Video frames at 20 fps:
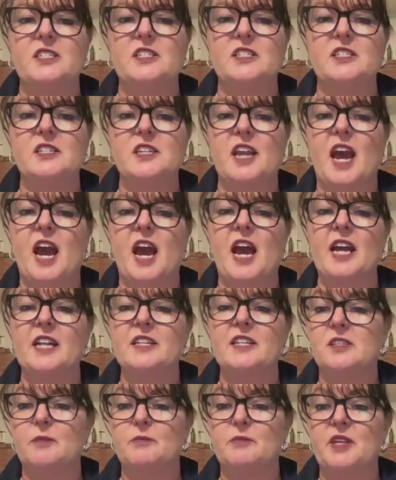is
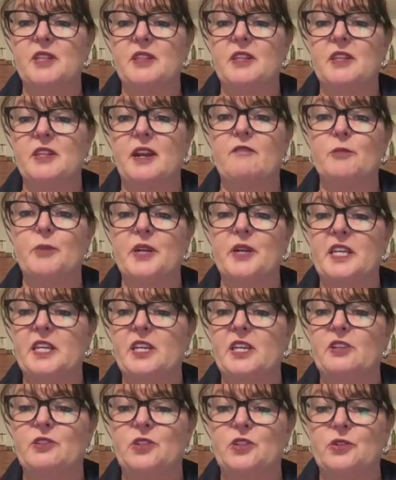not something that everybody
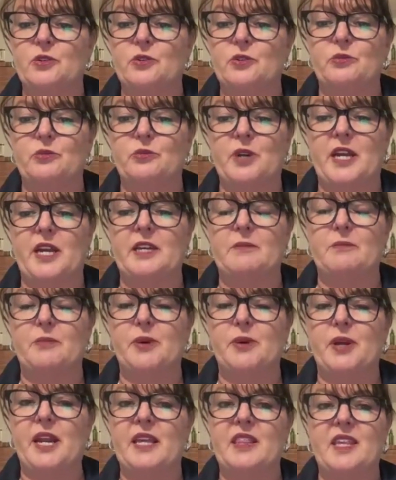can do, right?
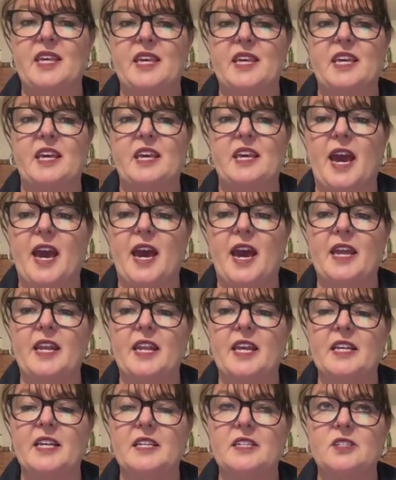But I think
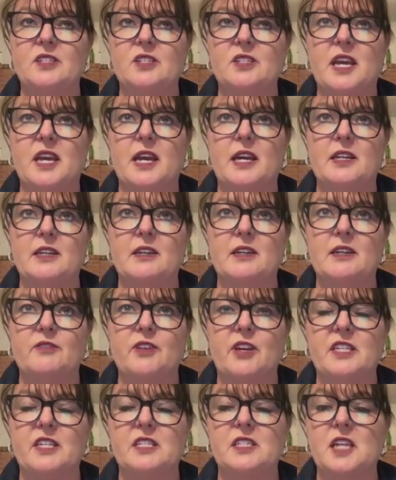that has kind of
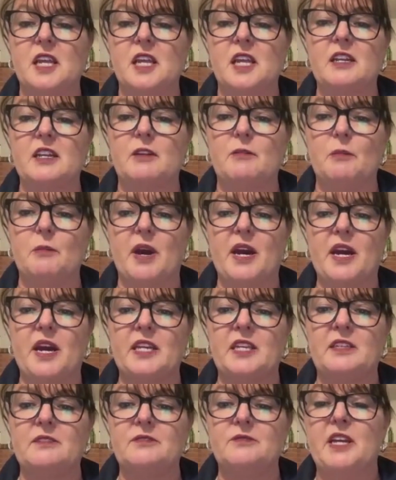extended
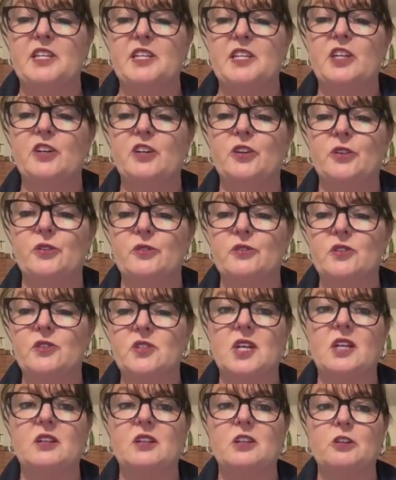my years
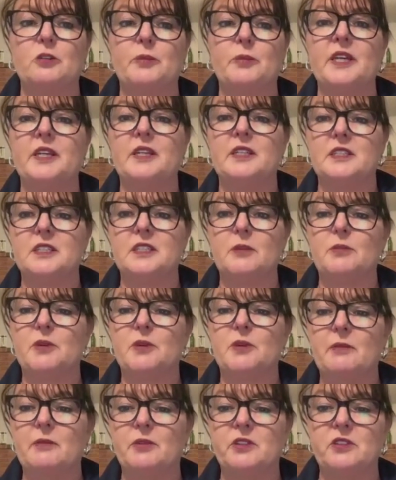a little bit to
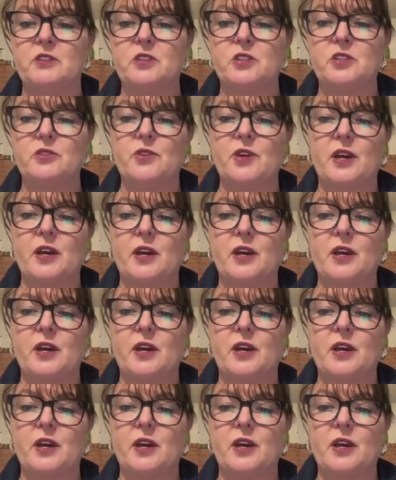be able to do